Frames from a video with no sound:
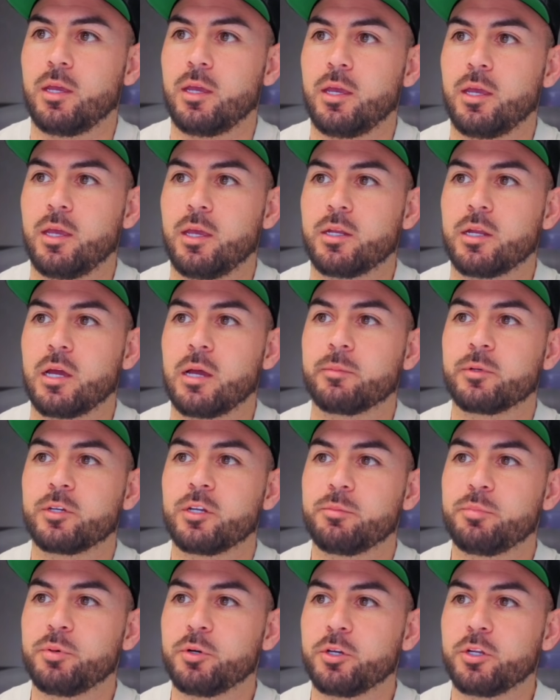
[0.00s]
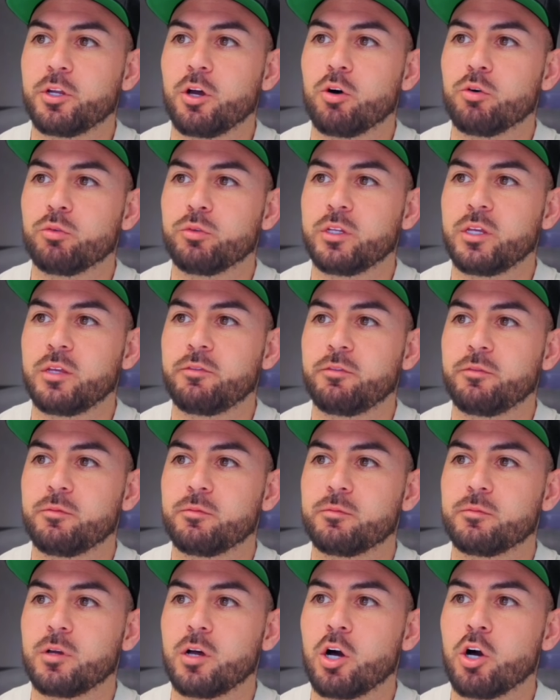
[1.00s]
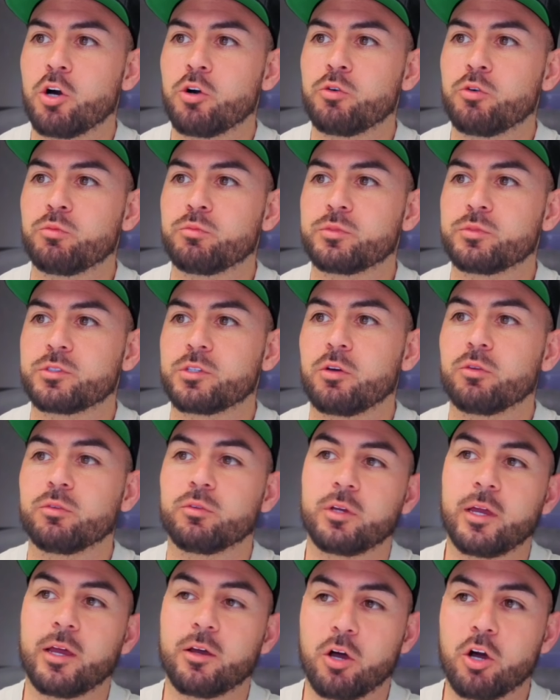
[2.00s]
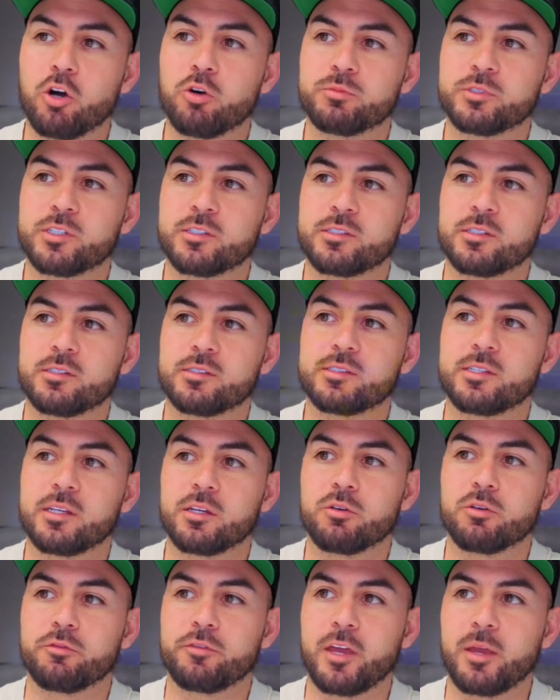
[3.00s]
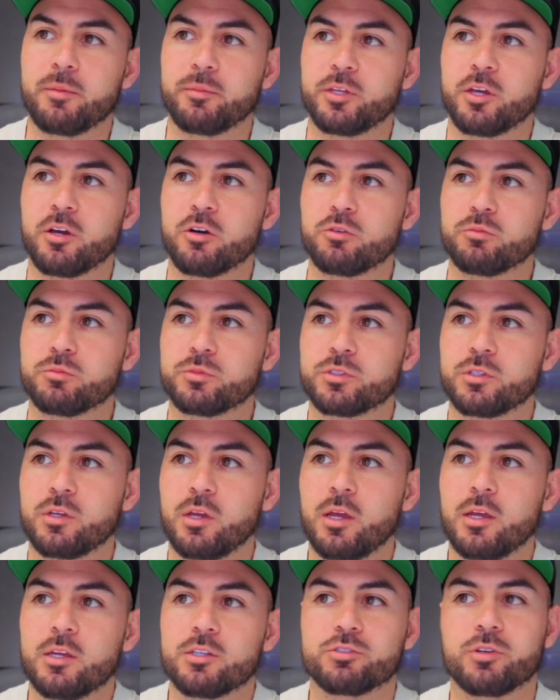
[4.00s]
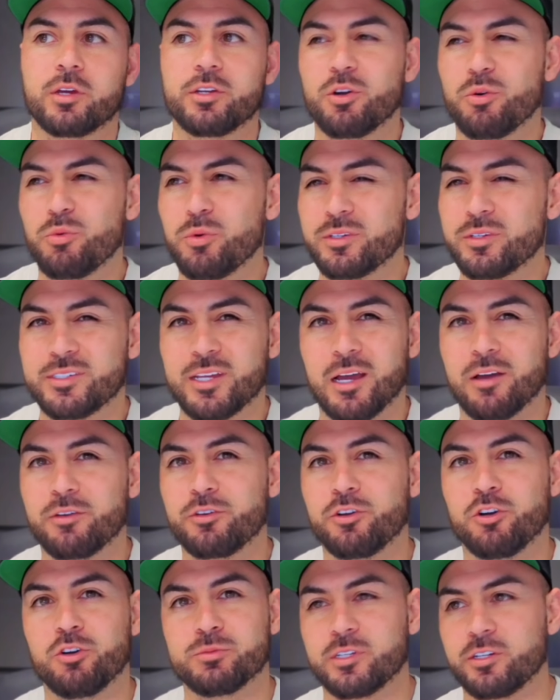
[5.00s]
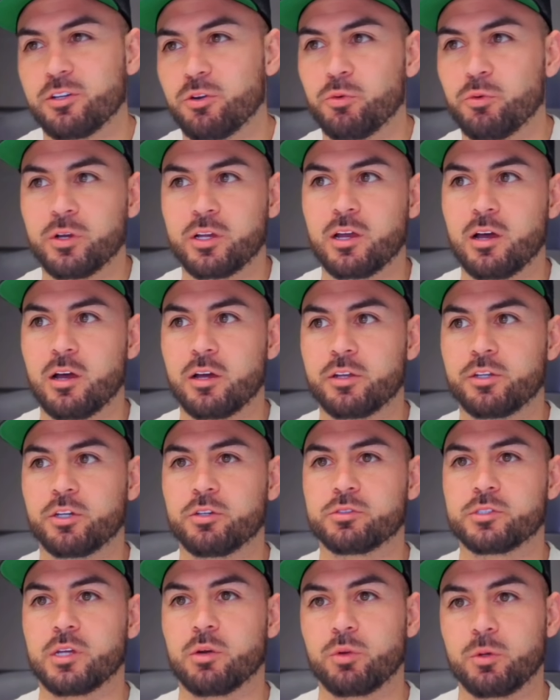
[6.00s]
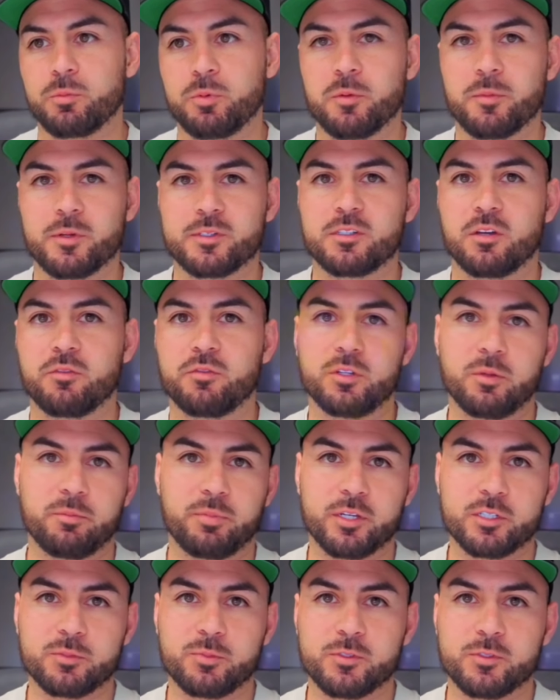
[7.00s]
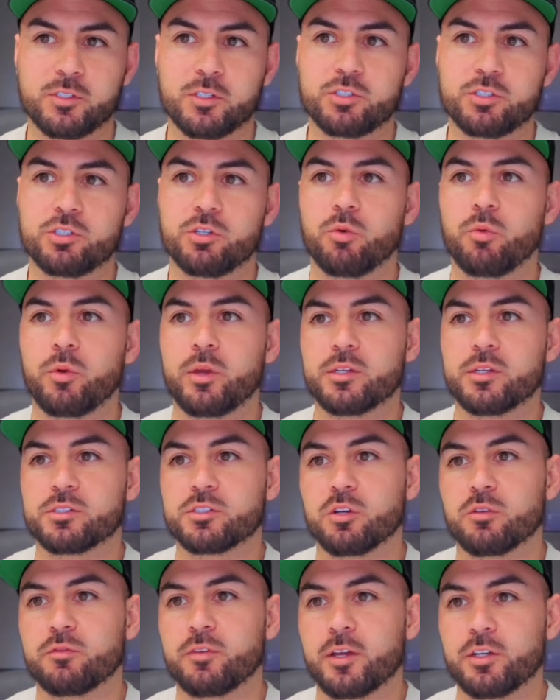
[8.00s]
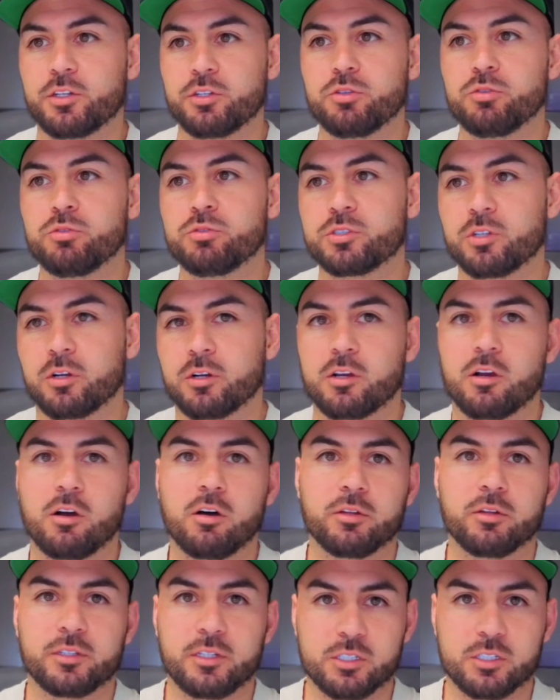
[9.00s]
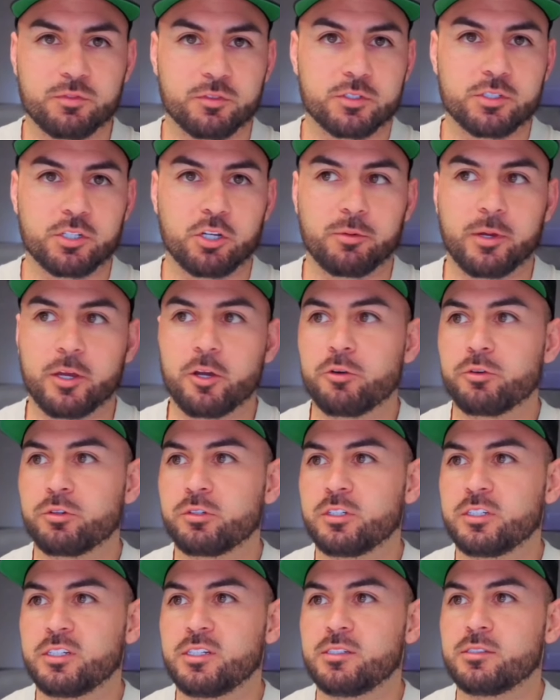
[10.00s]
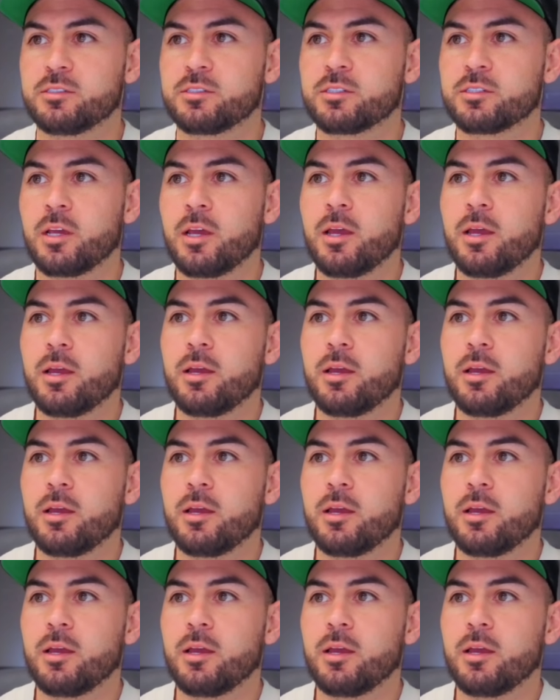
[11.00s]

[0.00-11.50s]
and I'm going to put only homes as in single family homes. So I don't want townhomes, I don't want condos. I want to put myself in the best position to win. So if I do start calling these for sale by owner leads,